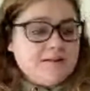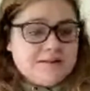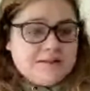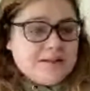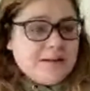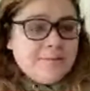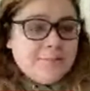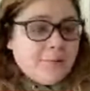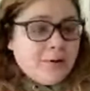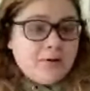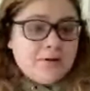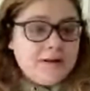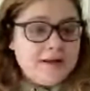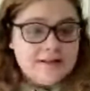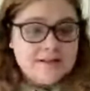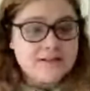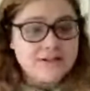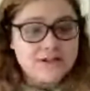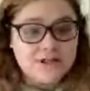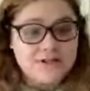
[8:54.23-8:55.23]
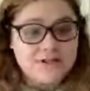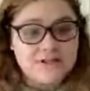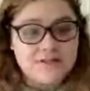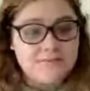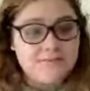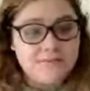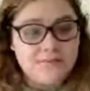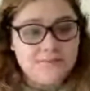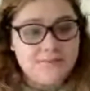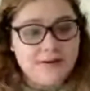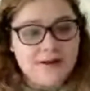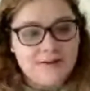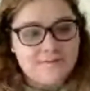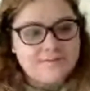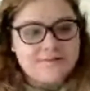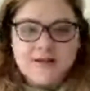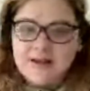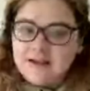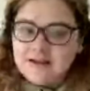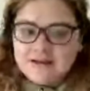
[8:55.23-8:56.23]
simple. It's just
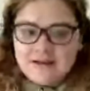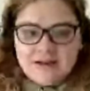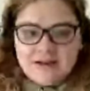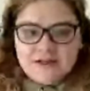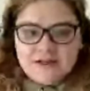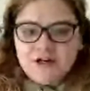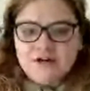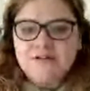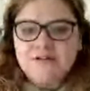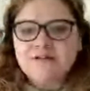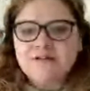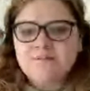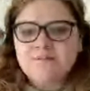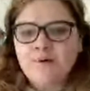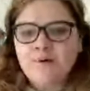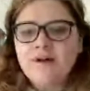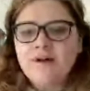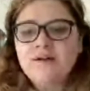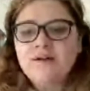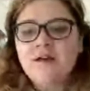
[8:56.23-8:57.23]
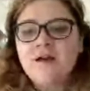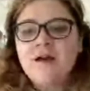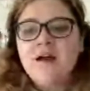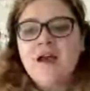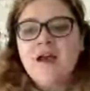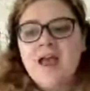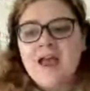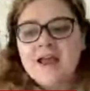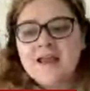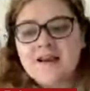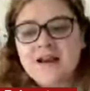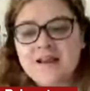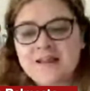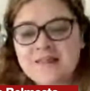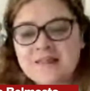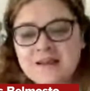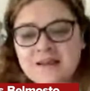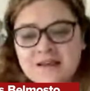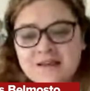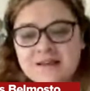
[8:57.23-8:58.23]
become second nature at this point. And
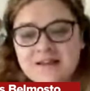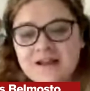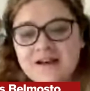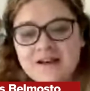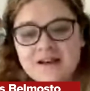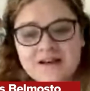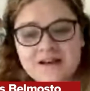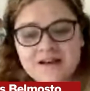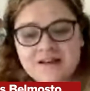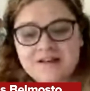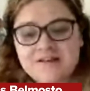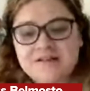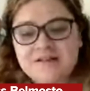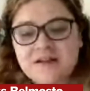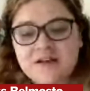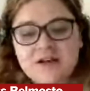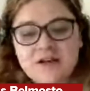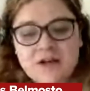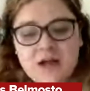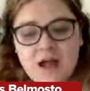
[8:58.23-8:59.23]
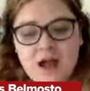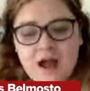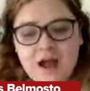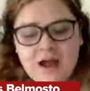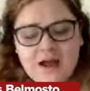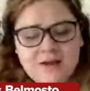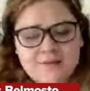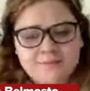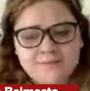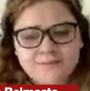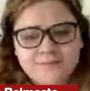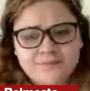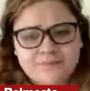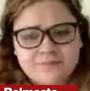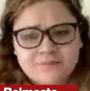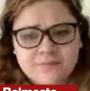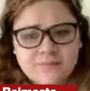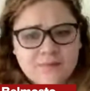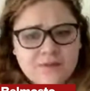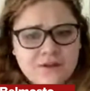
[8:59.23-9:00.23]
I think that it is
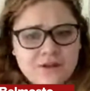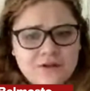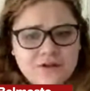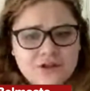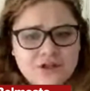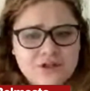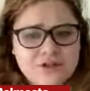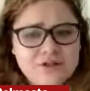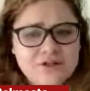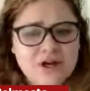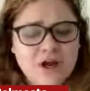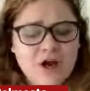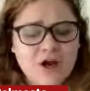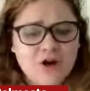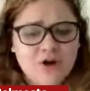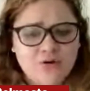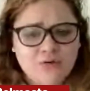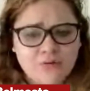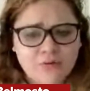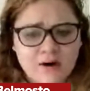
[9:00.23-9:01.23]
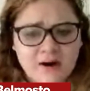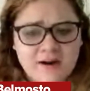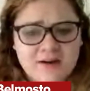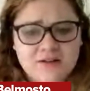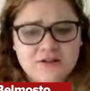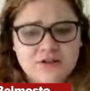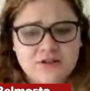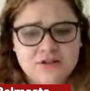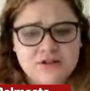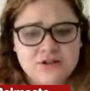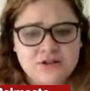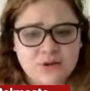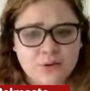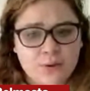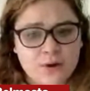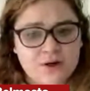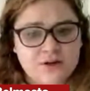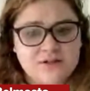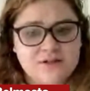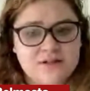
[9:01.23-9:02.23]
just a great
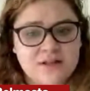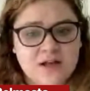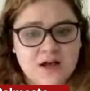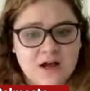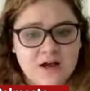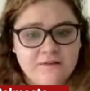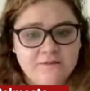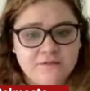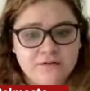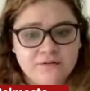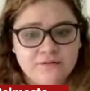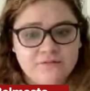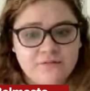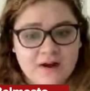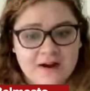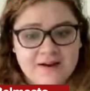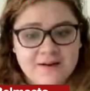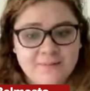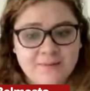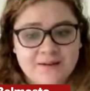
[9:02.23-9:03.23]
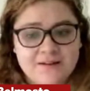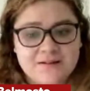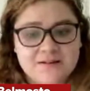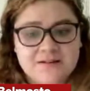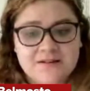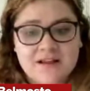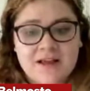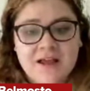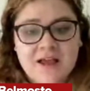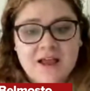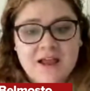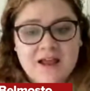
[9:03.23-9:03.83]
source of vitamins.